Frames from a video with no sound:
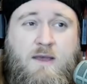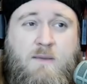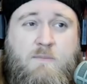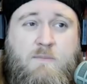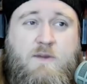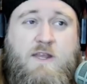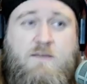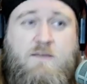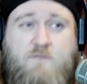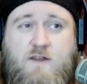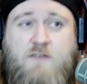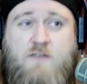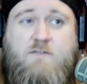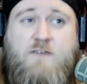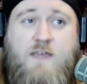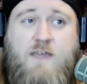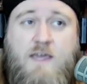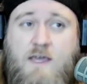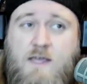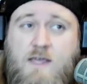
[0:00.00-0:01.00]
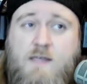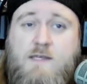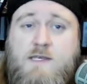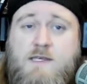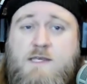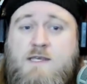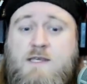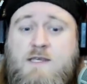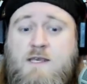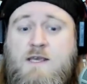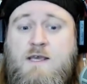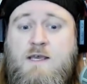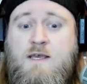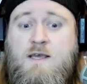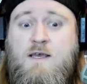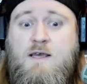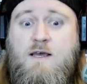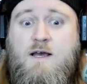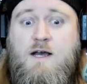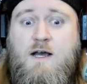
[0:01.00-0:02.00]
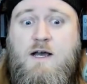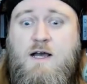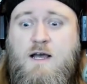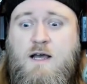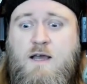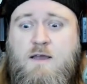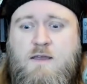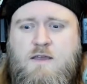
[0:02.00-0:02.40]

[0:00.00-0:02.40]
But even if he is, uh,